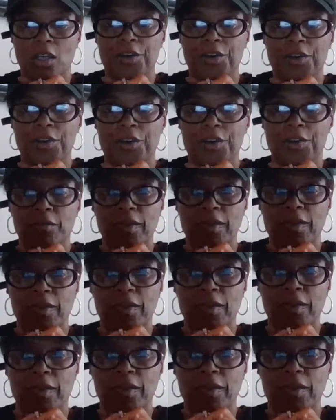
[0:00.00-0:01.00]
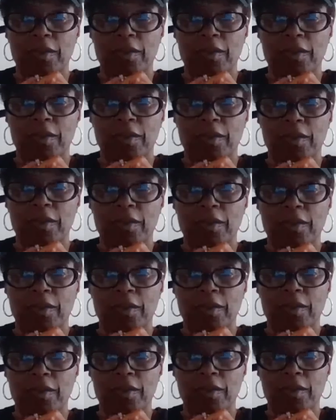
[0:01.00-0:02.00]
the link for the
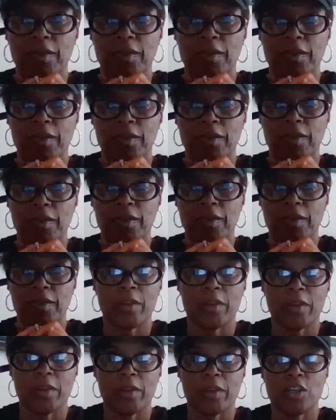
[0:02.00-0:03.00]
book a call with me.